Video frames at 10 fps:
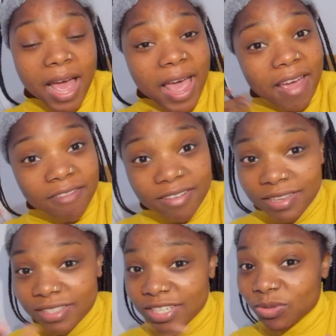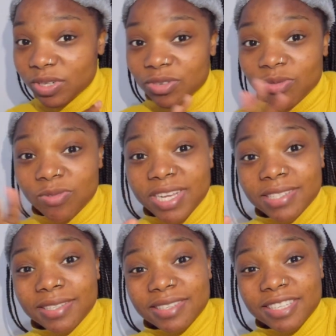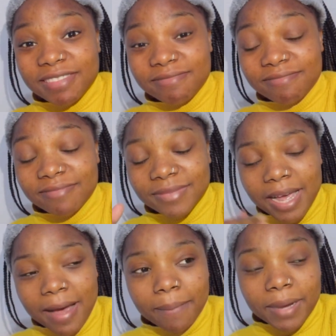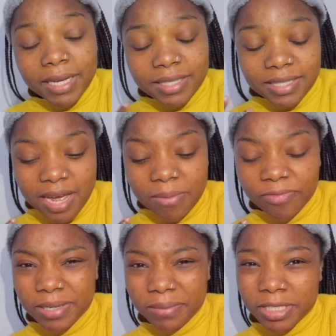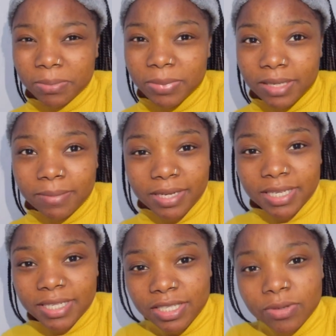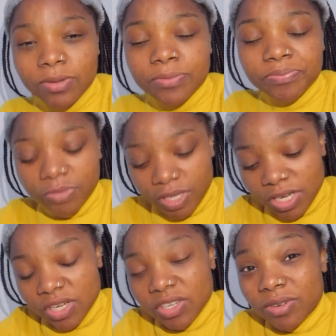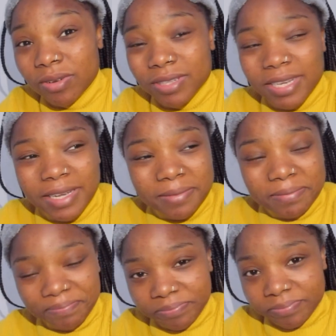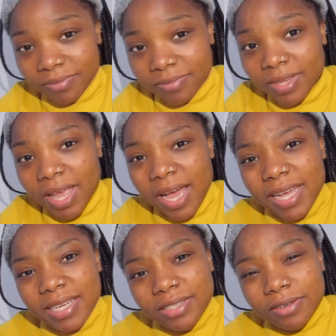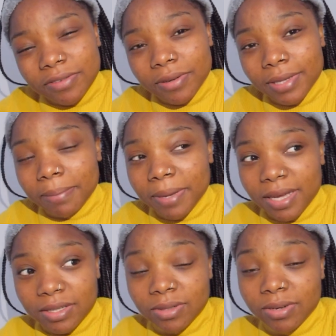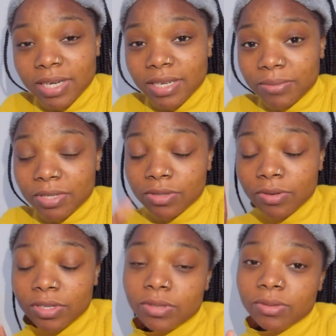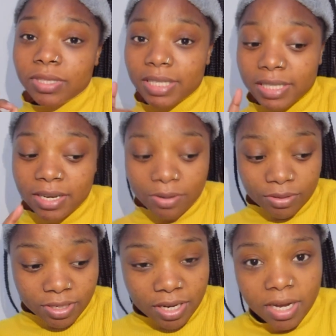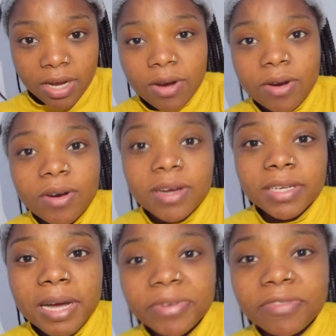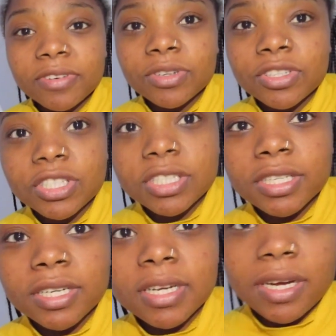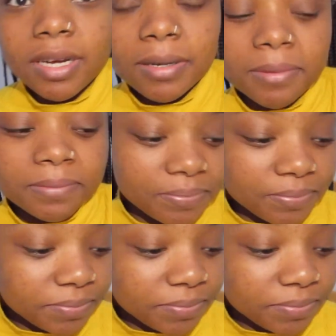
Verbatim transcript: everything just went to waste but I'm feeling much better but I still you know the I can still feel the pain so right now I'm just going to lay down oh and I'm even watching um,